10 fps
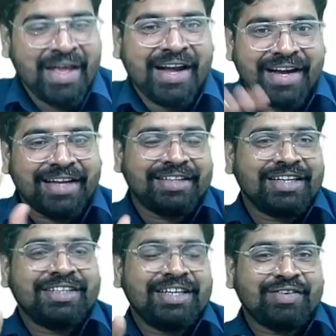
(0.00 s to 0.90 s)

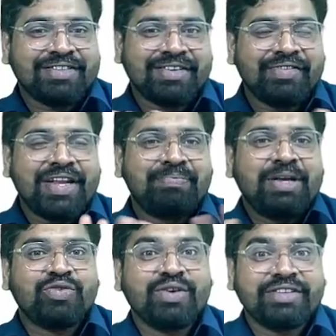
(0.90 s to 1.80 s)
It was a very
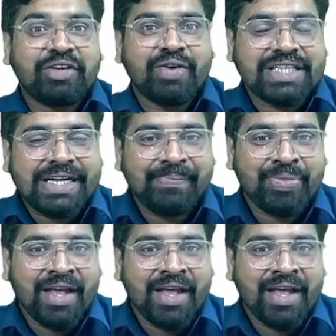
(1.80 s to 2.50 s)
peaceful situation,